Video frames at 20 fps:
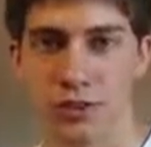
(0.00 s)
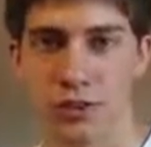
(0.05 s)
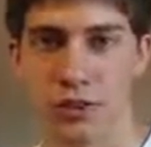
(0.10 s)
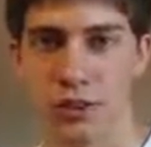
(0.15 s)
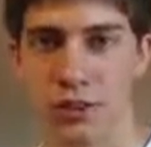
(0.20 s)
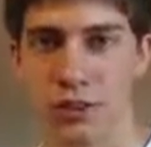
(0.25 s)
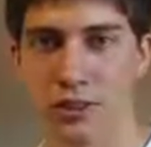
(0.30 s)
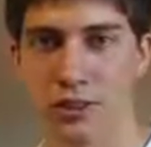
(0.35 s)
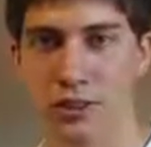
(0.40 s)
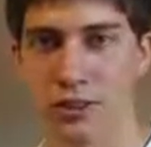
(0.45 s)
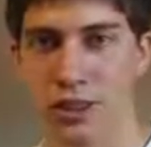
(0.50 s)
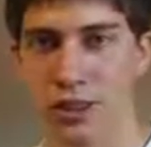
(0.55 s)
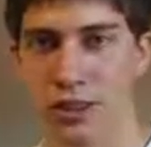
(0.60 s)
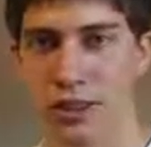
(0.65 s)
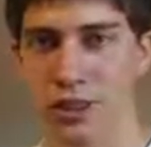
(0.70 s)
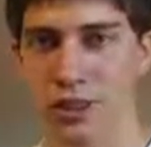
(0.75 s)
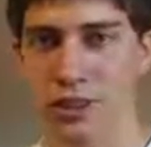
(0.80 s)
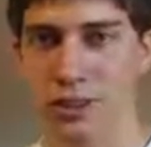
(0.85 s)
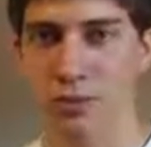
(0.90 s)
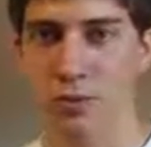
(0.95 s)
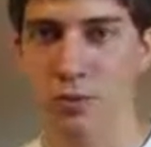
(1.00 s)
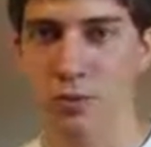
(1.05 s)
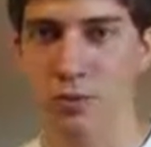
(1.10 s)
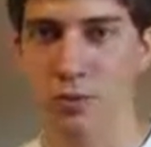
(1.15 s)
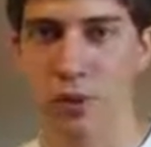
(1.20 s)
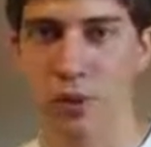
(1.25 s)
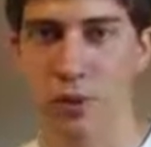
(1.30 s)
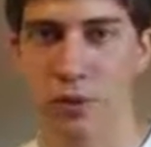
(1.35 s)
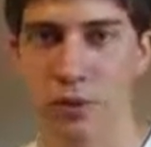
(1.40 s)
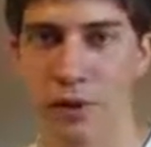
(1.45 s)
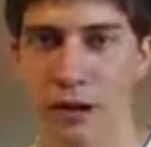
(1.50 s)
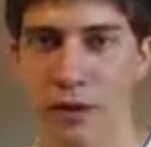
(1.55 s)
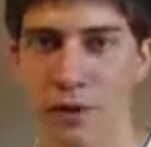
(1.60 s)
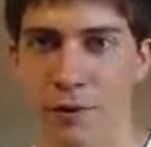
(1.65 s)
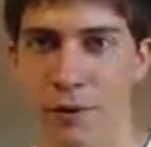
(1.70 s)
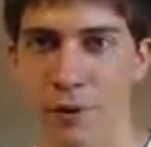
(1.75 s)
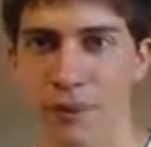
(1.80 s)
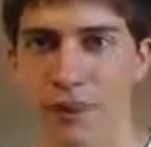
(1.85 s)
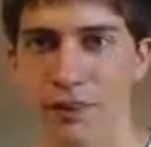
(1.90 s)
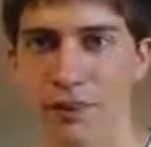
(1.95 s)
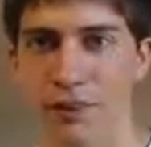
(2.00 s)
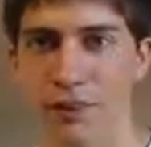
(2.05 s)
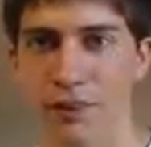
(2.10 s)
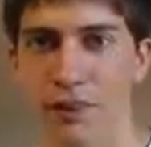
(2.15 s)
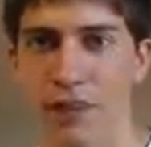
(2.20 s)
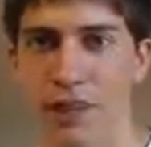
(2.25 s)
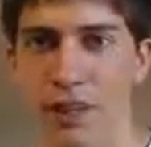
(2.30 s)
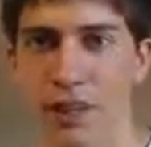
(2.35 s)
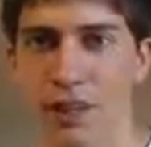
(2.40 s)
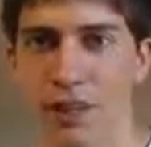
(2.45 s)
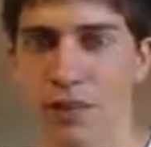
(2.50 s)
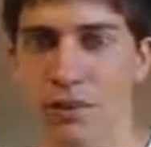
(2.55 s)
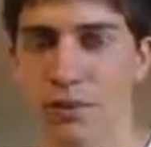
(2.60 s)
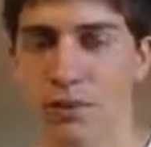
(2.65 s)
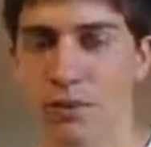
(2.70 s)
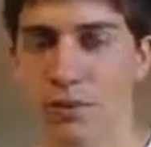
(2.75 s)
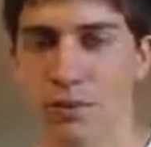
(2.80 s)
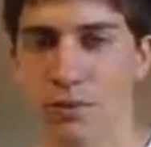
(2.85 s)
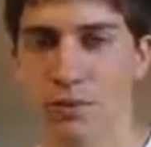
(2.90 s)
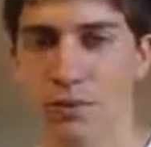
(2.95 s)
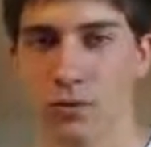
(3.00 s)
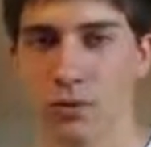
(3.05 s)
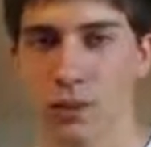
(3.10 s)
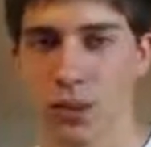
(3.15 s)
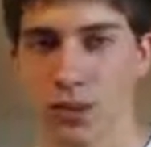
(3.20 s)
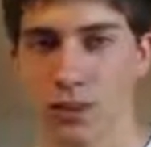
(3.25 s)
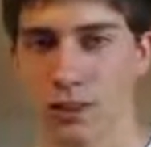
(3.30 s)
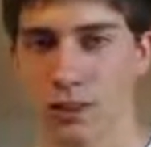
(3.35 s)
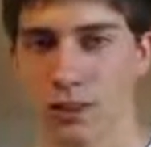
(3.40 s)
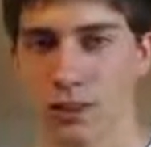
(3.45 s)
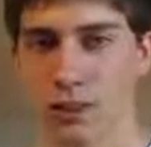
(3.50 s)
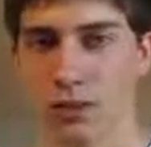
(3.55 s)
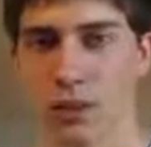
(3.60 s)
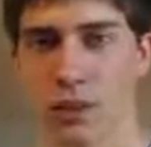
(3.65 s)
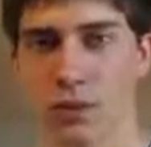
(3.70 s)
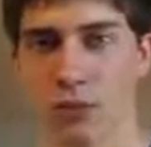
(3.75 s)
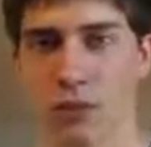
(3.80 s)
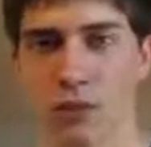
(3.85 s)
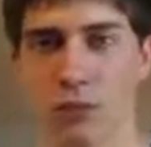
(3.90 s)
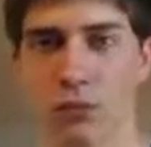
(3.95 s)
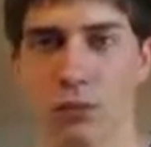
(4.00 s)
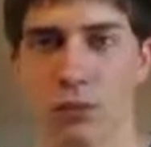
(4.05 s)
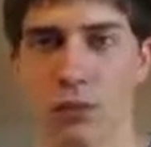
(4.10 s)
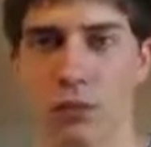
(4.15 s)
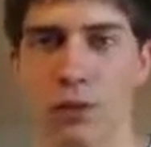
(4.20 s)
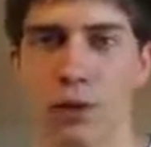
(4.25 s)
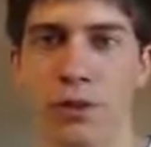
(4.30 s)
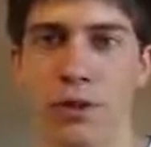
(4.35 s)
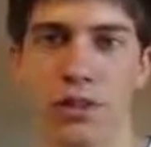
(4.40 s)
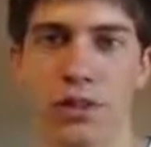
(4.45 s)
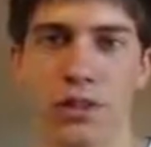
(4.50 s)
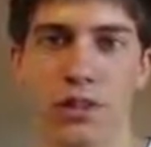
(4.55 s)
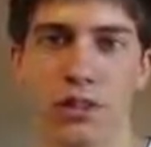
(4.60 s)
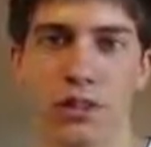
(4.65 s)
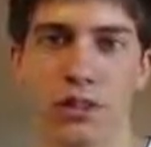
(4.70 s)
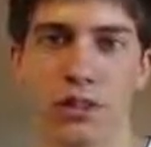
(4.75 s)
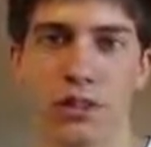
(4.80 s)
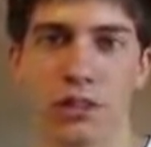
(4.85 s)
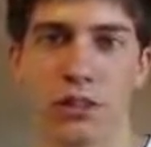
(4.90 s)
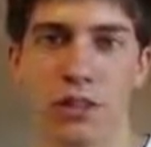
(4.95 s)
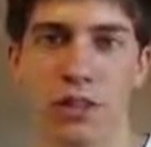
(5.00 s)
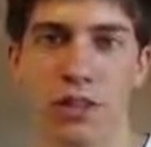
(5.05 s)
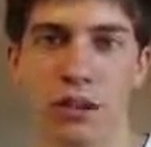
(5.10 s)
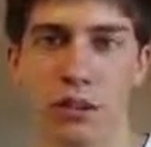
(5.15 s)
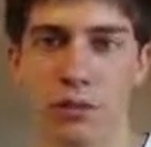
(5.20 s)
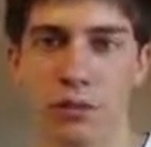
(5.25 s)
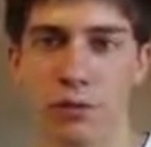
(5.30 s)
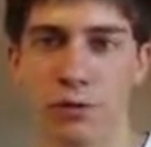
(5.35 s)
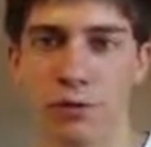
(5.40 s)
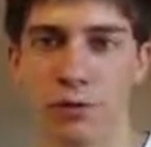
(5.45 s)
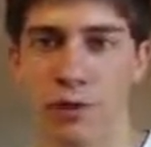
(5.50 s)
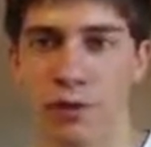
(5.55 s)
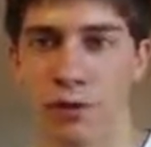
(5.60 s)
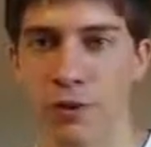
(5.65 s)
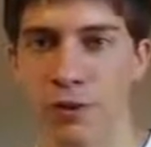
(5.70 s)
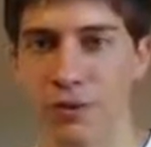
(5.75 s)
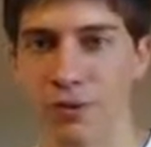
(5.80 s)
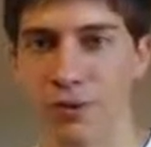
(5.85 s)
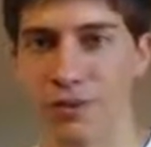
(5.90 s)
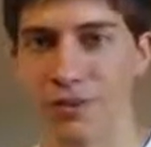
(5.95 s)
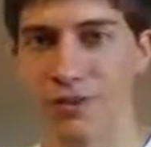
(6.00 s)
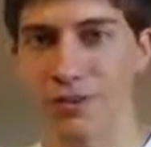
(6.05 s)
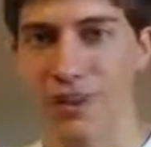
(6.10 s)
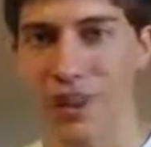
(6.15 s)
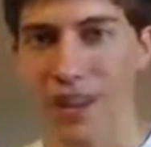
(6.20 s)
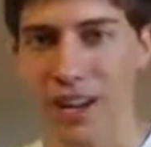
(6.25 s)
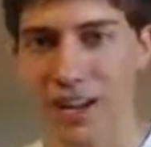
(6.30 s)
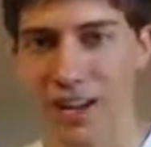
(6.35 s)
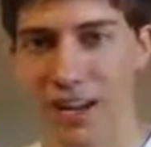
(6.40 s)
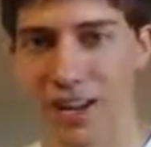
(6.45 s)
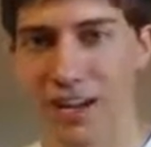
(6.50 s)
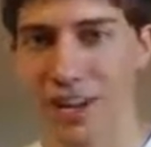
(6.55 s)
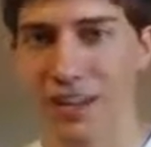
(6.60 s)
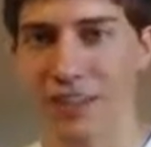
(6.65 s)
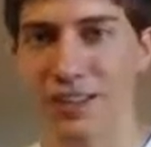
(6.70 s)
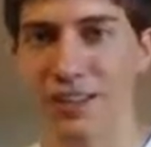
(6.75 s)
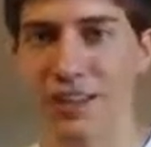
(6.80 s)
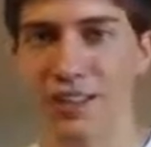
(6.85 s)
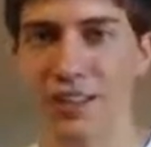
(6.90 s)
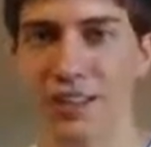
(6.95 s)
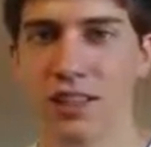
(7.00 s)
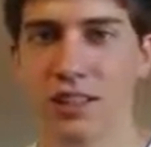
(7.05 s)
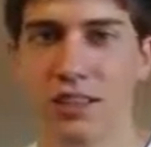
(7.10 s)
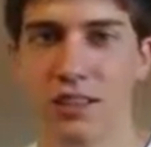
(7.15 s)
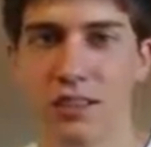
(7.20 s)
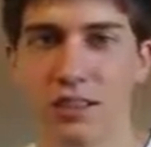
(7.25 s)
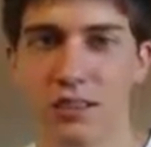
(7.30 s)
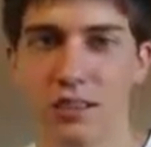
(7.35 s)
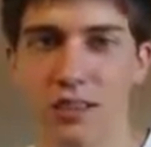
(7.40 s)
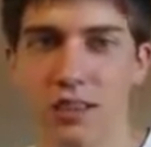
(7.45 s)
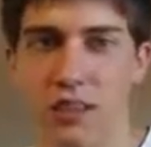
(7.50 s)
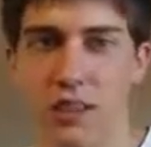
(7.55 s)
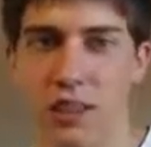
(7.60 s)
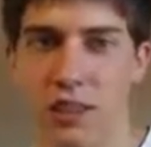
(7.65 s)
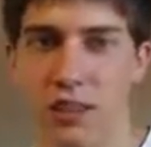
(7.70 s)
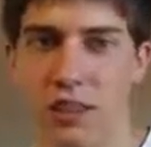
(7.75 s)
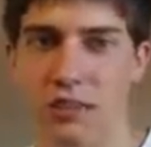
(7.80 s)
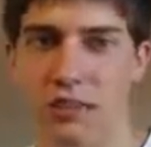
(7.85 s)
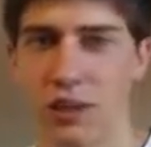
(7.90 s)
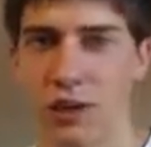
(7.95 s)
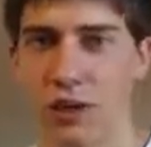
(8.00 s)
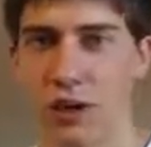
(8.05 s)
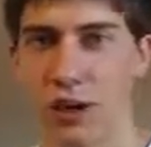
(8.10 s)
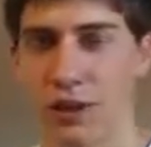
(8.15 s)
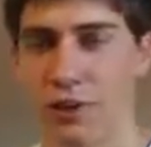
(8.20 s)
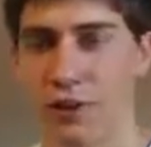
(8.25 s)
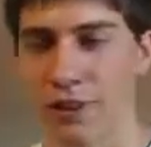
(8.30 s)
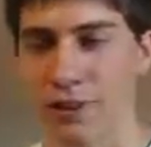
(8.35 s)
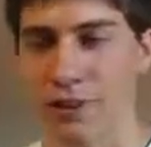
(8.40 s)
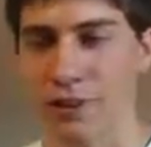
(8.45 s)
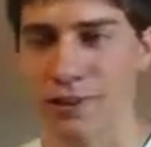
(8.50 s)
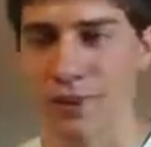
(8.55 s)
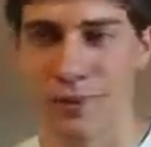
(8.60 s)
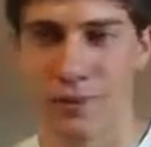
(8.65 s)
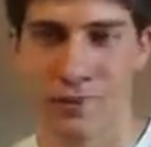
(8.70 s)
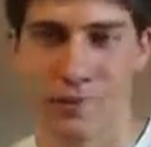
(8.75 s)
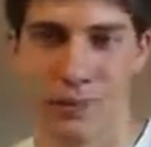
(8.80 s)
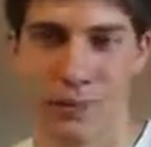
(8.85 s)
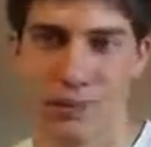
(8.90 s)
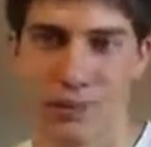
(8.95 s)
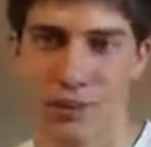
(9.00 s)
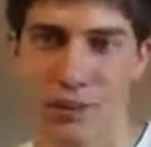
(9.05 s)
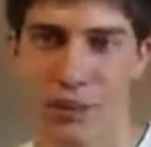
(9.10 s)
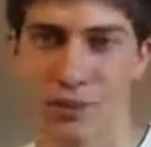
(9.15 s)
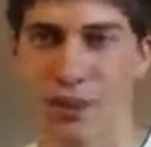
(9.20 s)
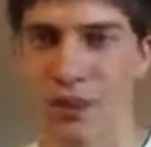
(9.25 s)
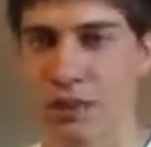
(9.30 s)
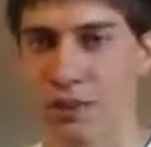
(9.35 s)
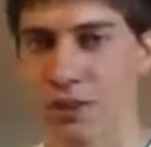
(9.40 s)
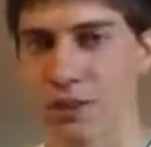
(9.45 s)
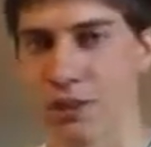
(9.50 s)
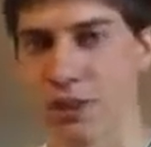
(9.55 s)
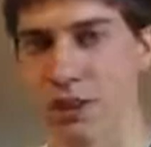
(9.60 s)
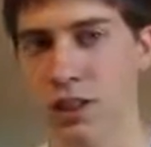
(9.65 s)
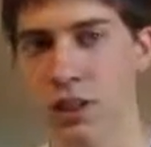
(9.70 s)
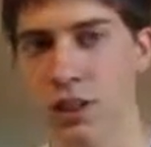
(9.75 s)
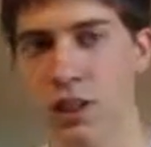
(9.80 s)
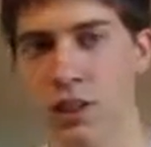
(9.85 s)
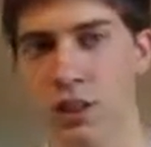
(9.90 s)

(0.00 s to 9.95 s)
It creates a lot of heat, a lot of power waste. Lessens the life of your components. It's not worth going that high unless you're just gonna show off like the overclock machine, honestly.